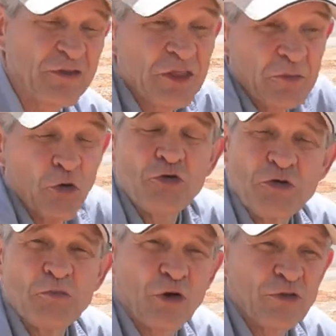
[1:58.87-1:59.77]
And then the
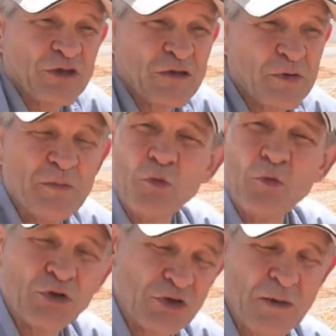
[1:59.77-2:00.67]
most important thing, people
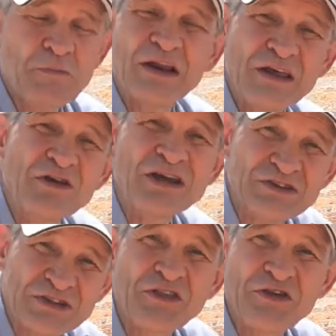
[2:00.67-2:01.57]
will not be living
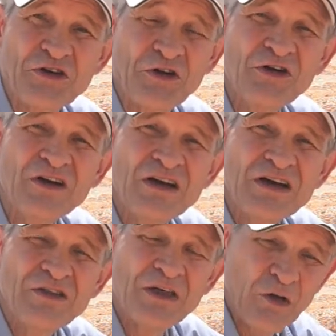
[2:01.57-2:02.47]
in tents here.
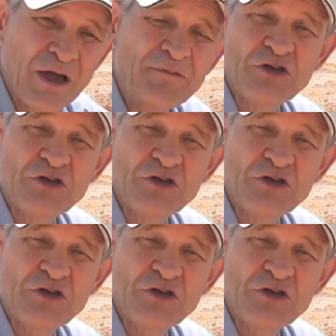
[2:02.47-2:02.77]
They'll have